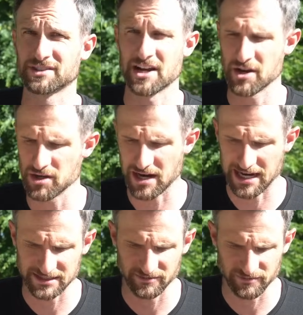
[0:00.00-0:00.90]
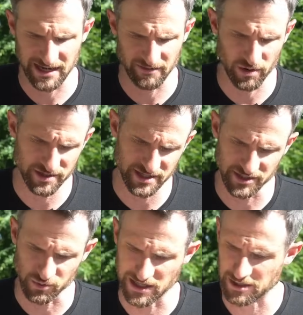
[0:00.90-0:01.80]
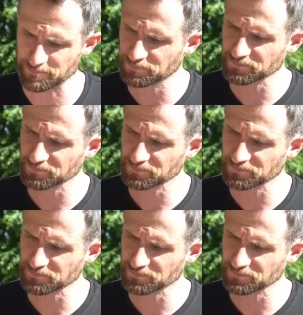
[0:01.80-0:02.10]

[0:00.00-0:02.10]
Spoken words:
that I know you guys have wanted as well.